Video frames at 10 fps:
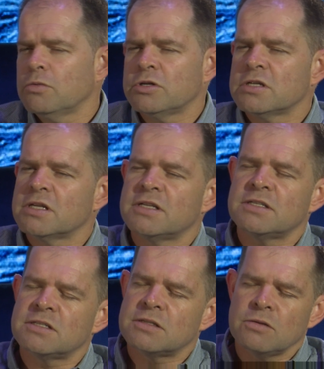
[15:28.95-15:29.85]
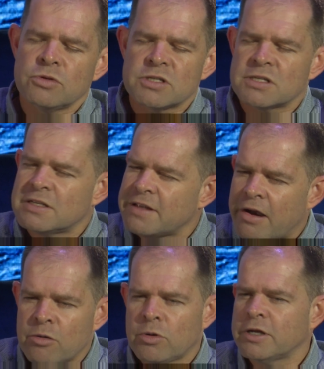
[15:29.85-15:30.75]
which is a
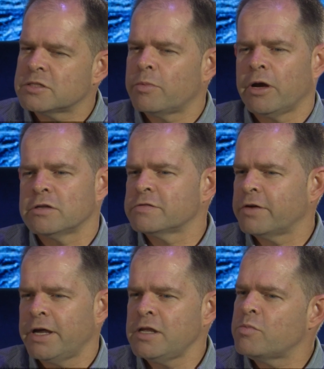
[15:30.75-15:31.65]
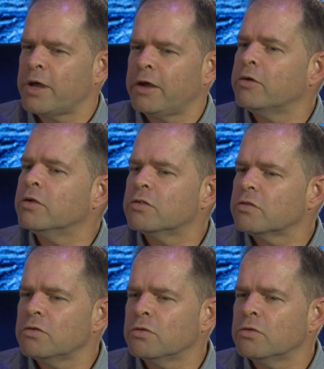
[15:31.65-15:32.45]
terrible experience for any parent.